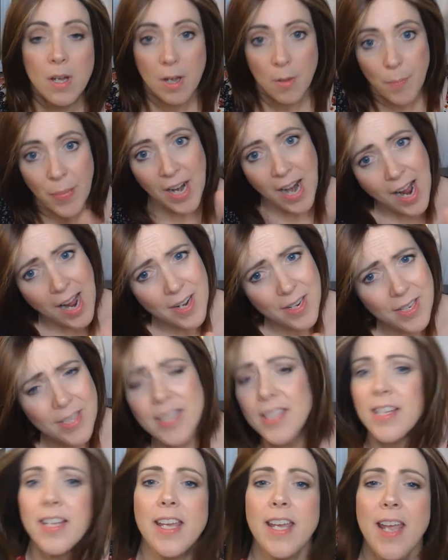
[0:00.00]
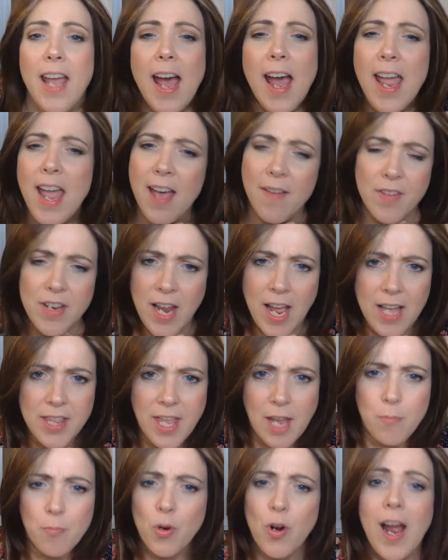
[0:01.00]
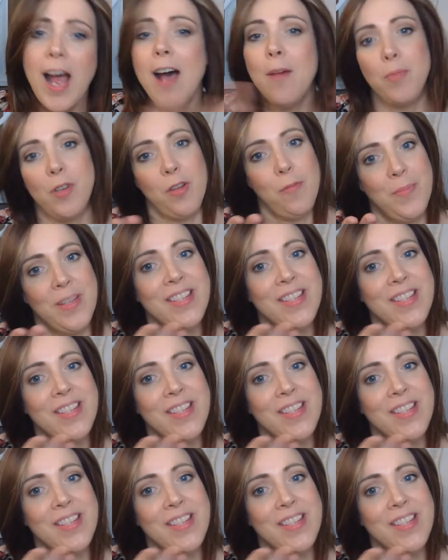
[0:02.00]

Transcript: But honestly, I haven't had that problem.